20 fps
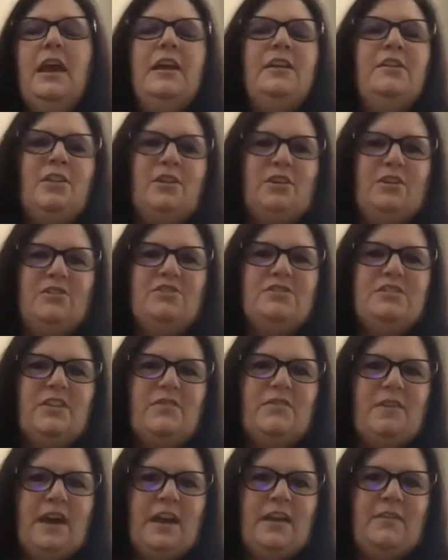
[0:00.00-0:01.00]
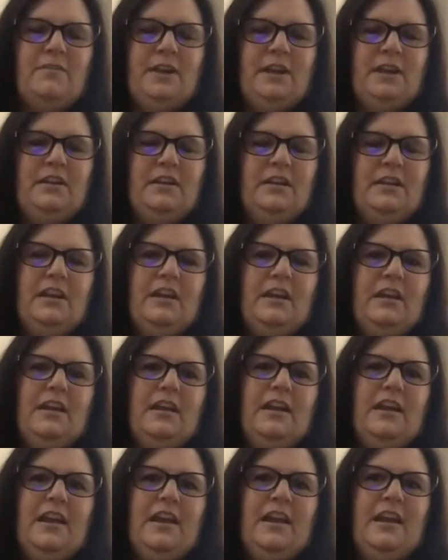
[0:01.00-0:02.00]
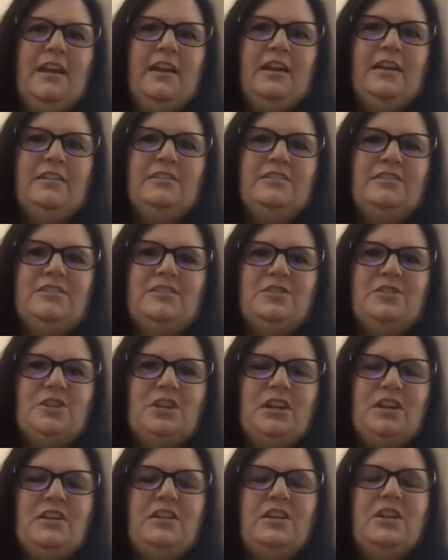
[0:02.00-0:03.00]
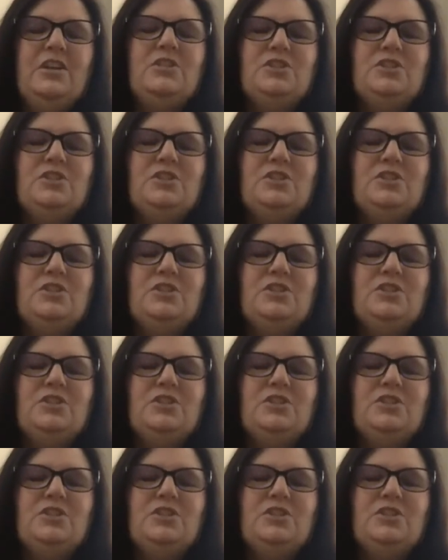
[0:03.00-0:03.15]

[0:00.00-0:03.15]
gotten herself out of it. And so she